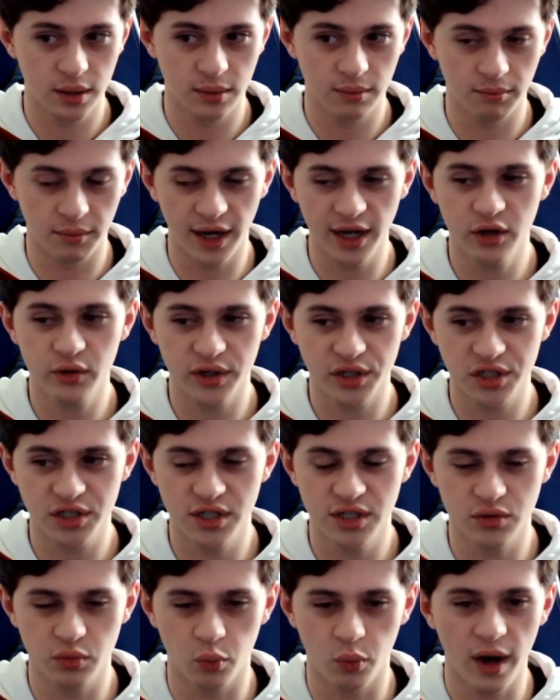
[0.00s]
My question
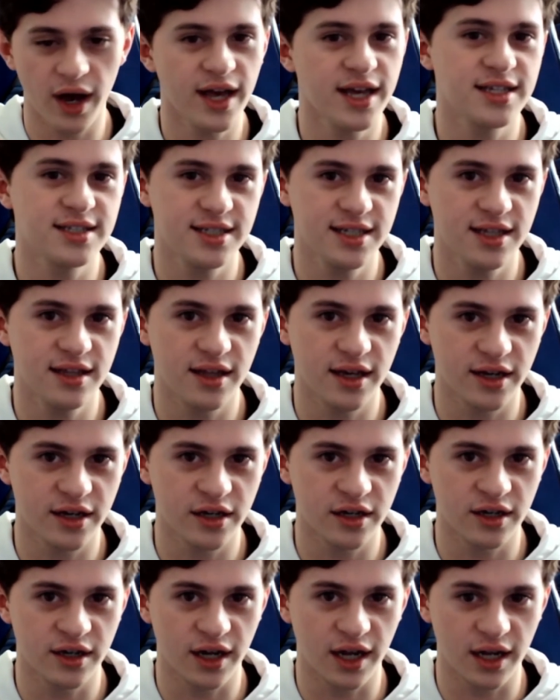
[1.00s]
is, why is he
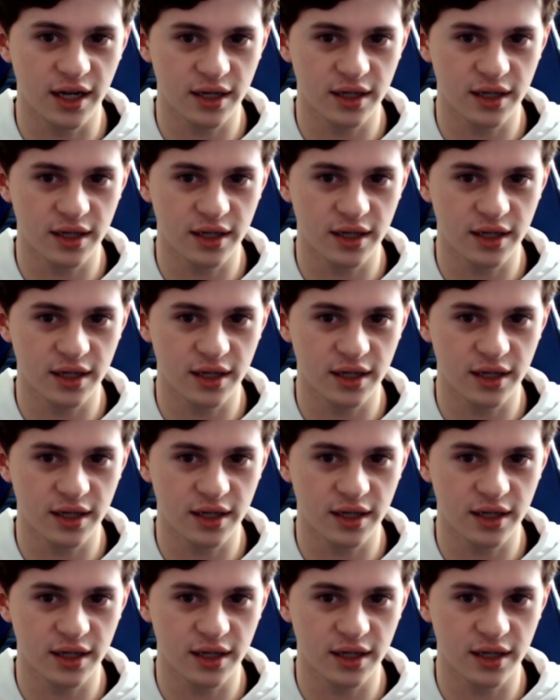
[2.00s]
there?